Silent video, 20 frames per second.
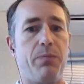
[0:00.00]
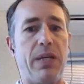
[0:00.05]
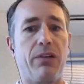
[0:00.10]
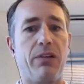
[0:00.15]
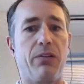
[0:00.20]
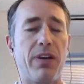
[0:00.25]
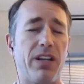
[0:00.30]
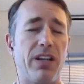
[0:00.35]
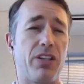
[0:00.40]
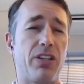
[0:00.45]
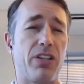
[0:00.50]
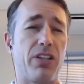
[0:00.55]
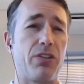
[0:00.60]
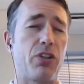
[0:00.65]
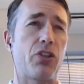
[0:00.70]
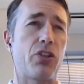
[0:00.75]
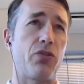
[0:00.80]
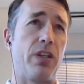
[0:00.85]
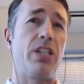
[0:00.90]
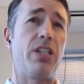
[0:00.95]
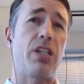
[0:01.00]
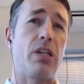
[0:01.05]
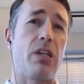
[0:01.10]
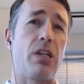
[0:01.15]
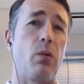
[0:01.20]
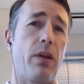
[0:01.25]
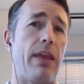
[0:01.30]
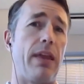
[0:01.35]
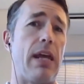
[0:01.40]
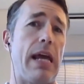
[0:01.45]
being very stringent
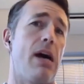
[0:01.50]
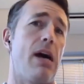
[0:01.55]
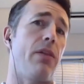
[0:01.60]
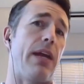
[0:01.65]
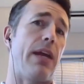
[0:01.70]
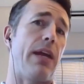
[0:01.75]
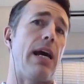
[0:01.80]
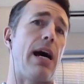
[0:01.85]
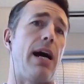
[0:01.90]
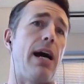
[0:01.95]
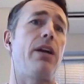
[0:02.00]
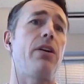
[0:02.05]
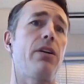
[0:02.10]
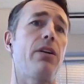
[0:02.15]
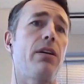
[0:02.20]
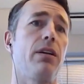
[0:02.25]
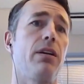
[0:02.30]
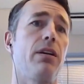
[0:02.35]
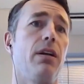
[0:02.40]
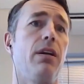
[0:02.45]
with how they hire